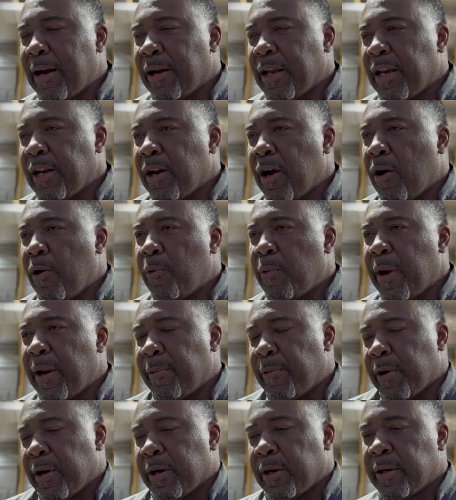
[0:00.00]
You know, we
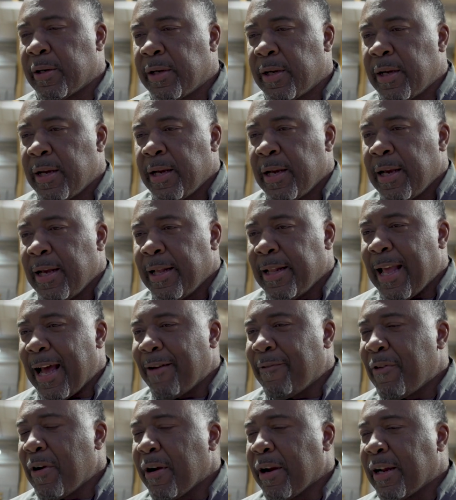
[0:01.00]
were not
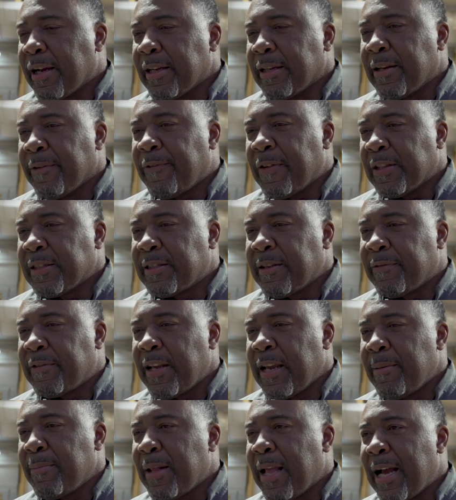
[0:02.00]
a very good defensive
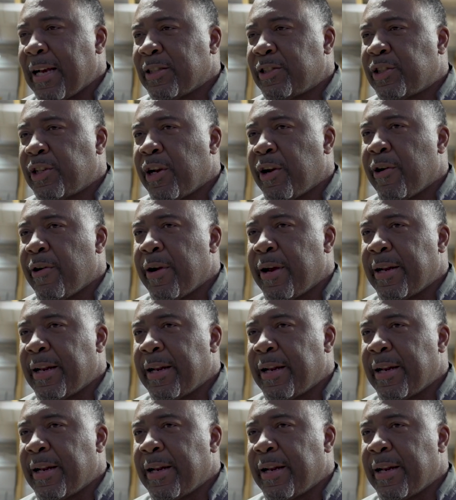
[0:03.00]
team last year,